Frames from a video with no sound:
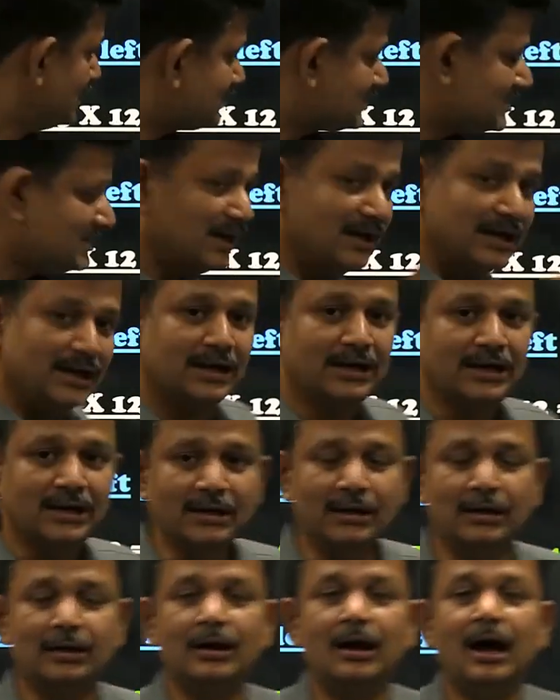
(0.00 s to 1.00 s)
Still,
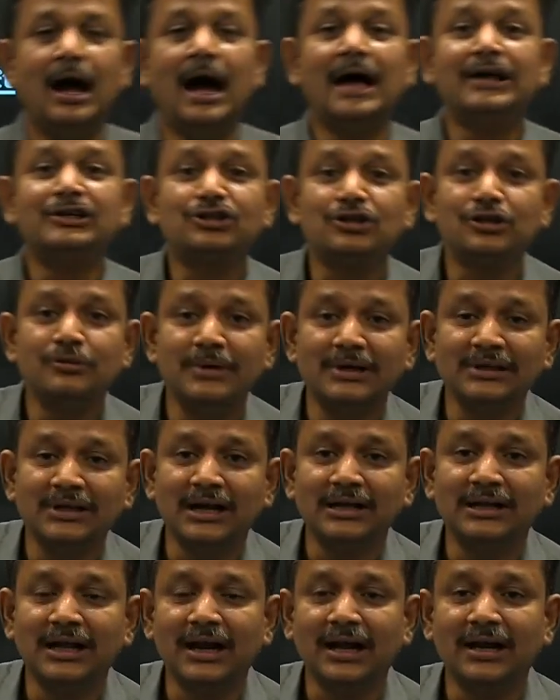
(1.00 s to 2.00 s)
assuming
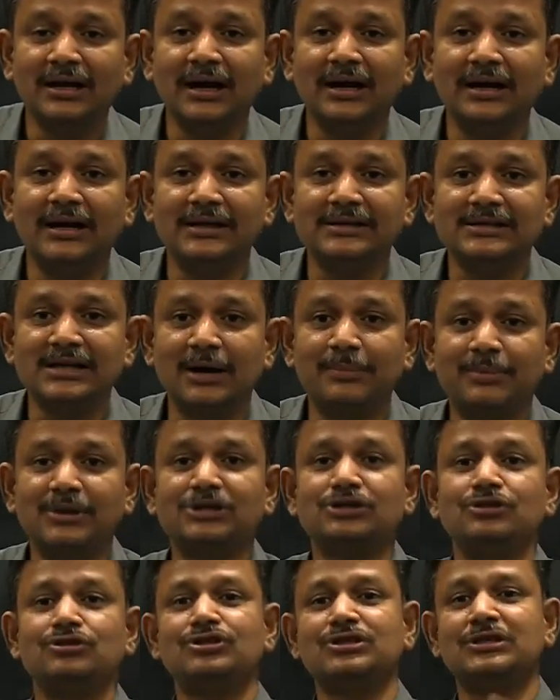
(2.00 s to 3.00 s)
that there are 90
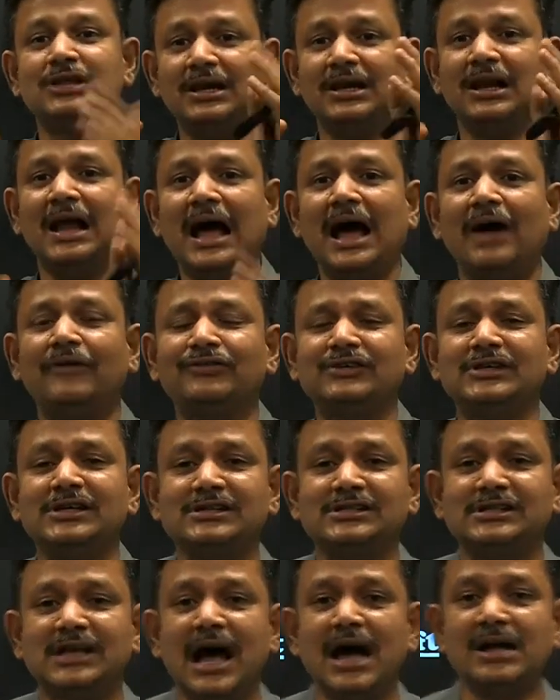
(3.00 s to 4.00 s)
chapters, you still have
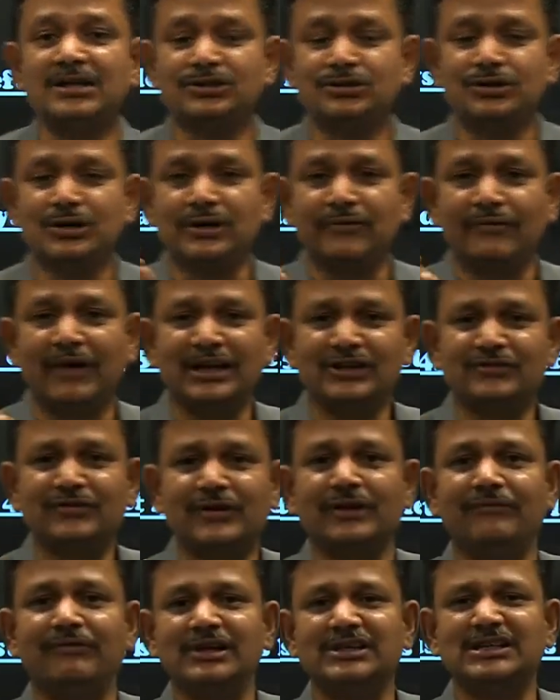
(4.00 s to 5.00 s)
6 hours to revise
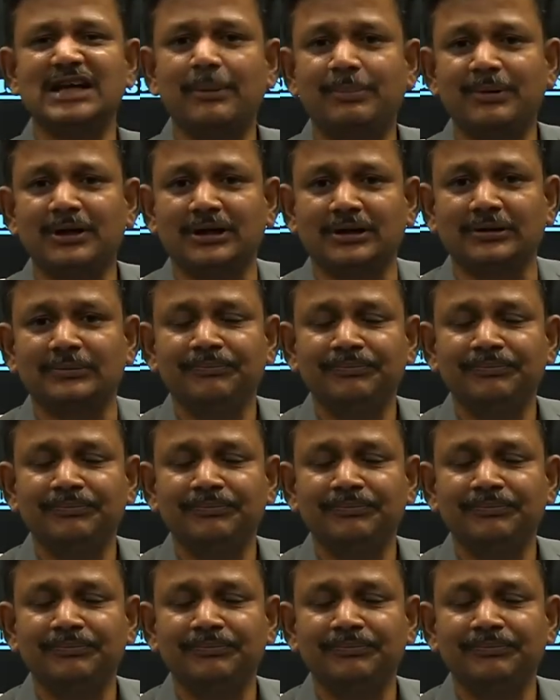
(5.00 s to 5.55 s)
for every chapter.